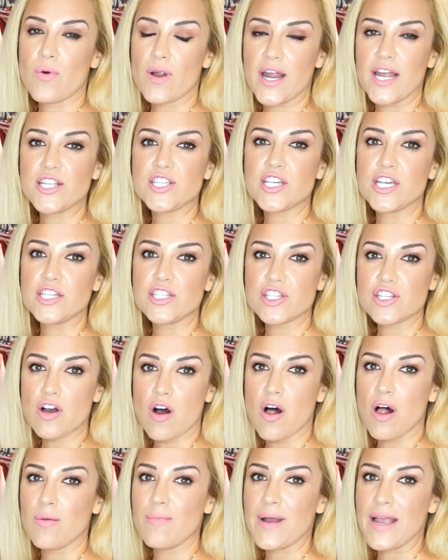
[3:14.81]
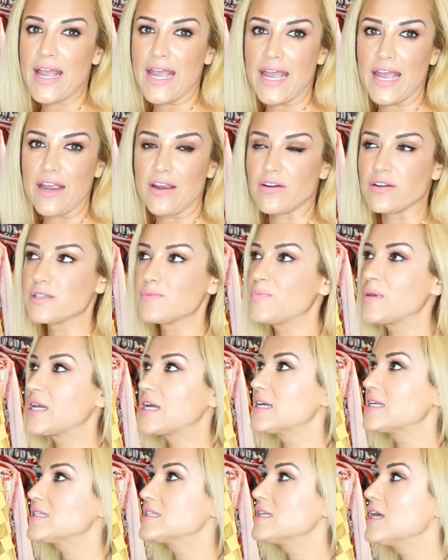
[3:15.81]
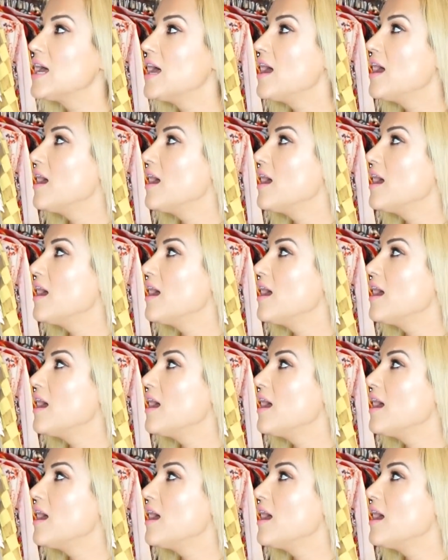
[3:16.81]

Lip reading: where I changed all my hangers because